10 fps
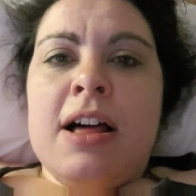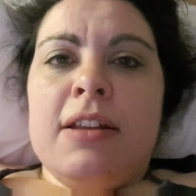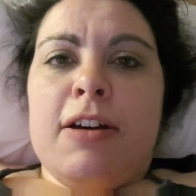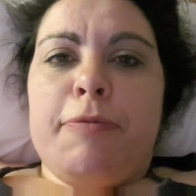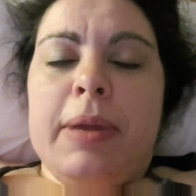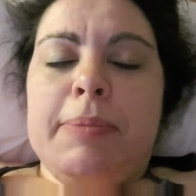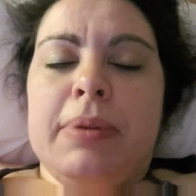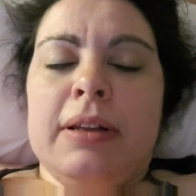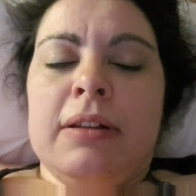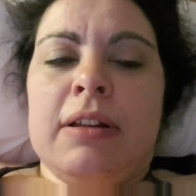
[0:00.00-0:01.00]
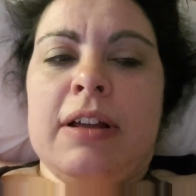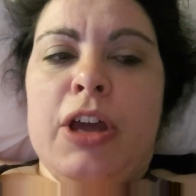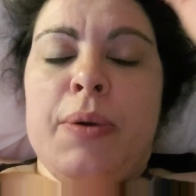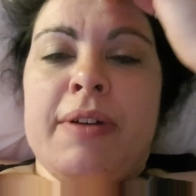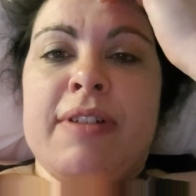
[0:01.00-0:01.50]
a lot of people
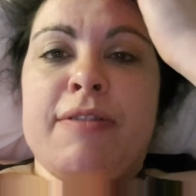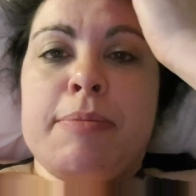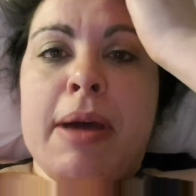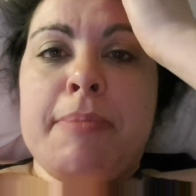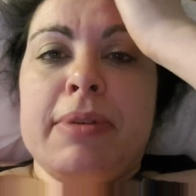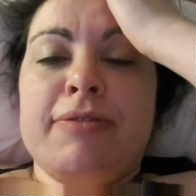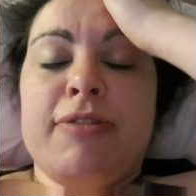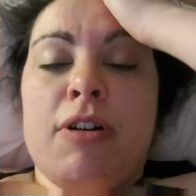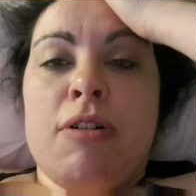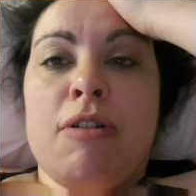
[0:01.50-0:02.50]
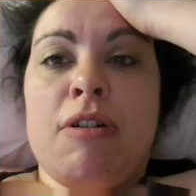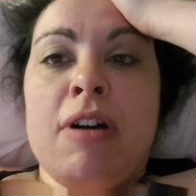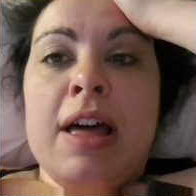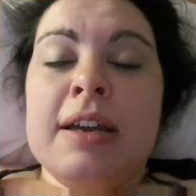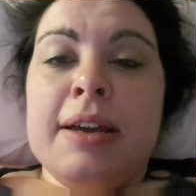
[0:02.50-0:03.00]
who I've never met before
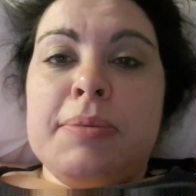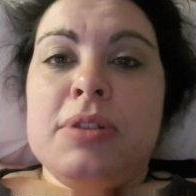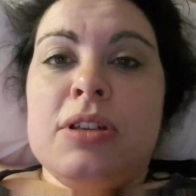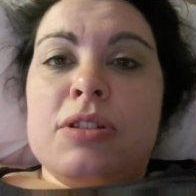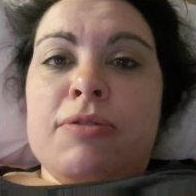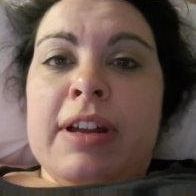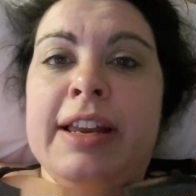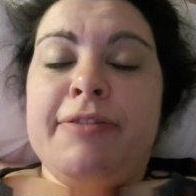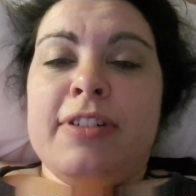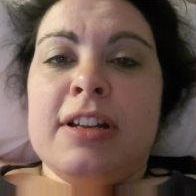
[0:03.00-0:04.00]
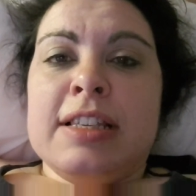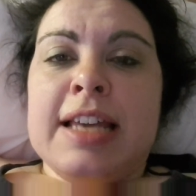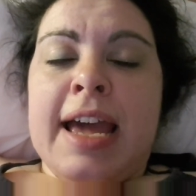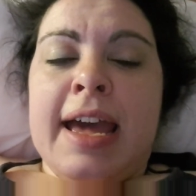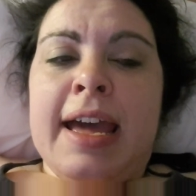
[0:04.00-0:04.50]
was just a really fun
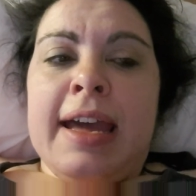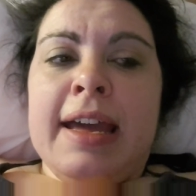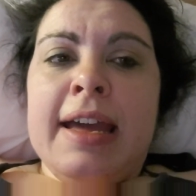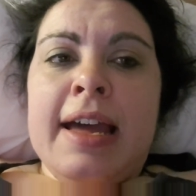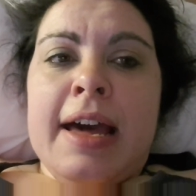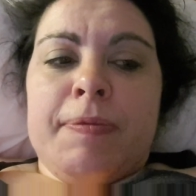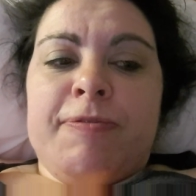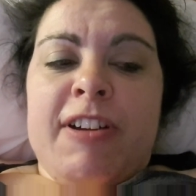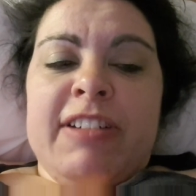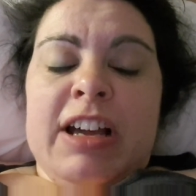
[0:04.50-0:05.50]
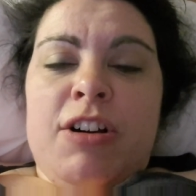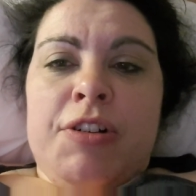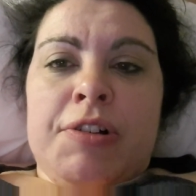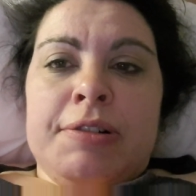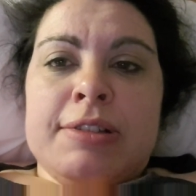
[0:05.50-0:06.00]
day. Very
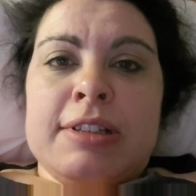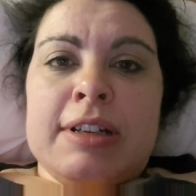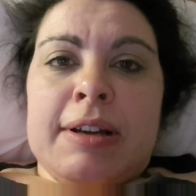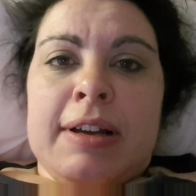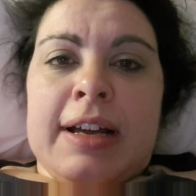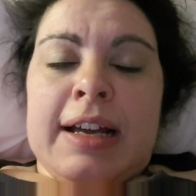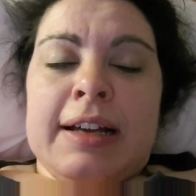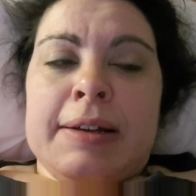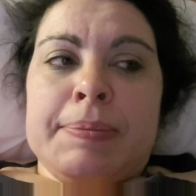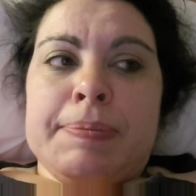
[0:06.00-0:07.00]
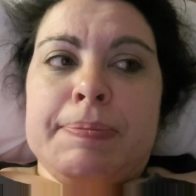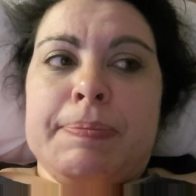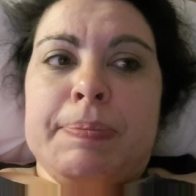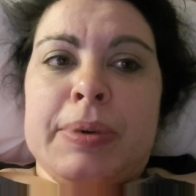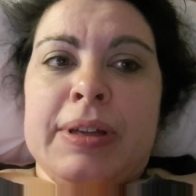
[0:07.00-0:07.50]
cold, um,
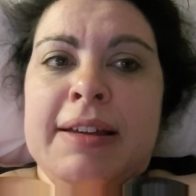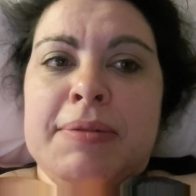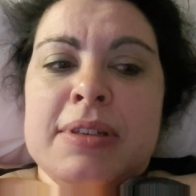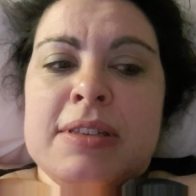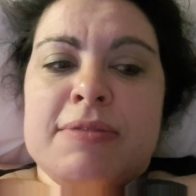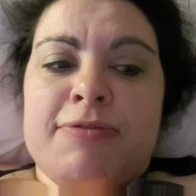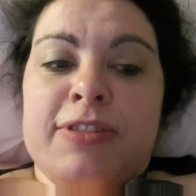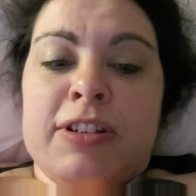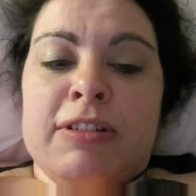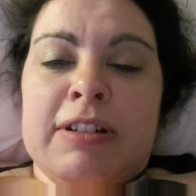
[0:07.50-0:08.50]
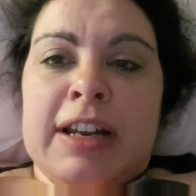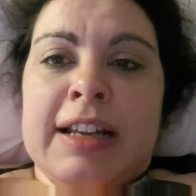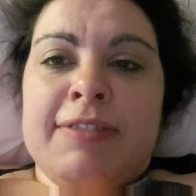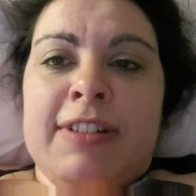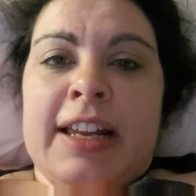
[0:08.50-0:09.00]
but it was fun and
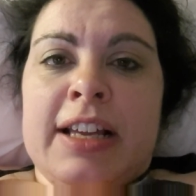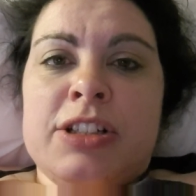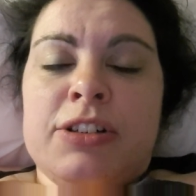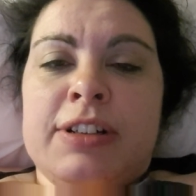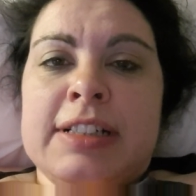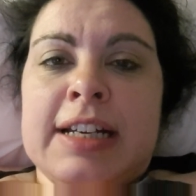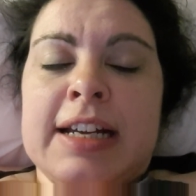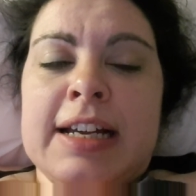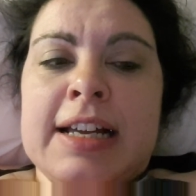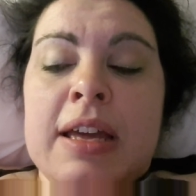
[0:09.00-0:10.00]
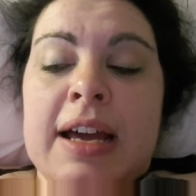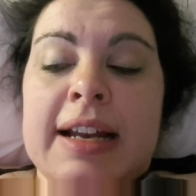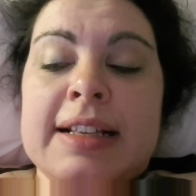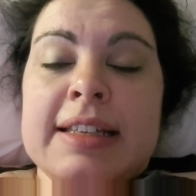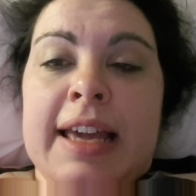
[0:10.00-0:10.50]
I really enjoyed it. I
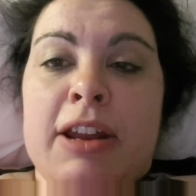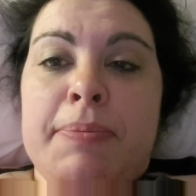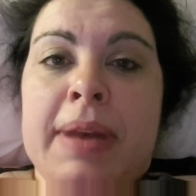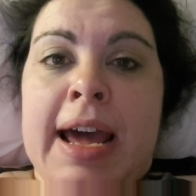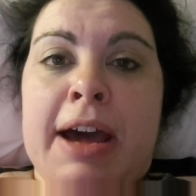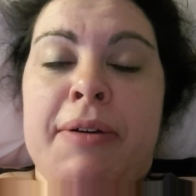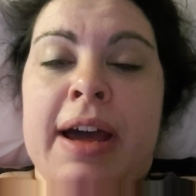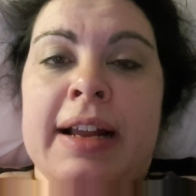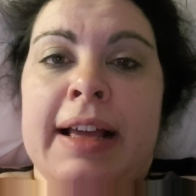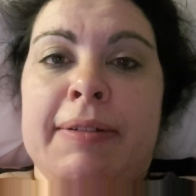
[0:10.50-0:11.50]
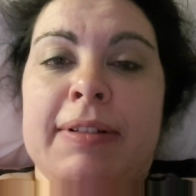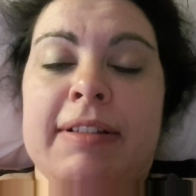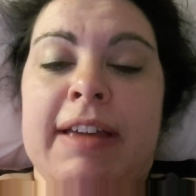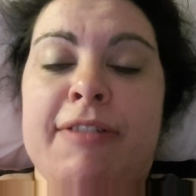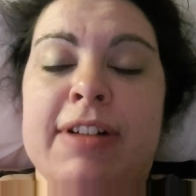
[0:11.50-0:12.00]
need to get up now and
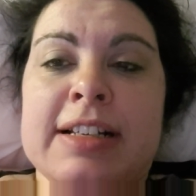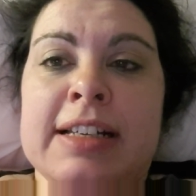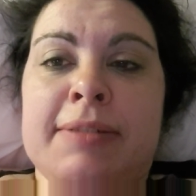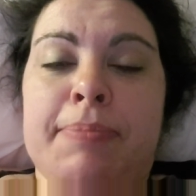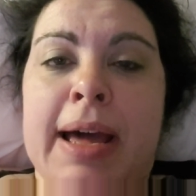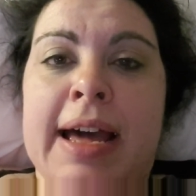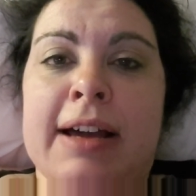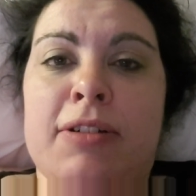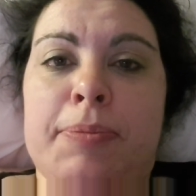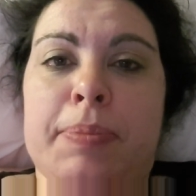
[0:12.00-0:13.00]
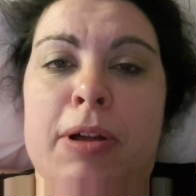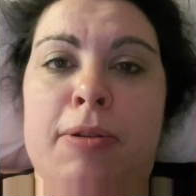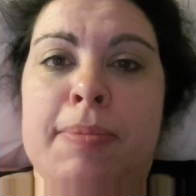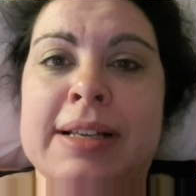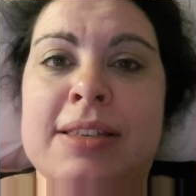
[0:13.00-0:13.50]
get ready and pack up
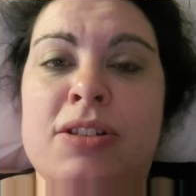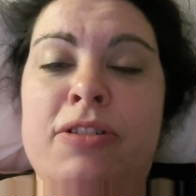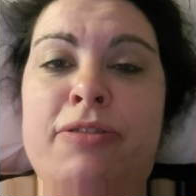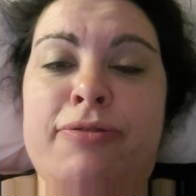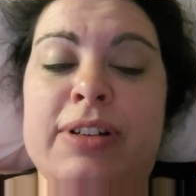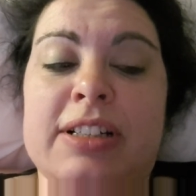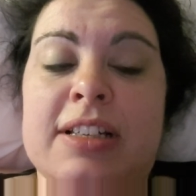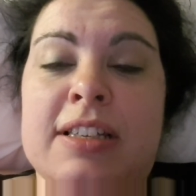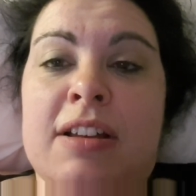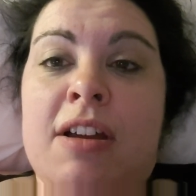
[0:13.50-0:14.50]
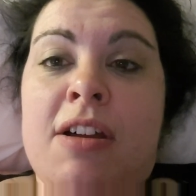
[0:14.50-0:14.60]
all my stuff, which is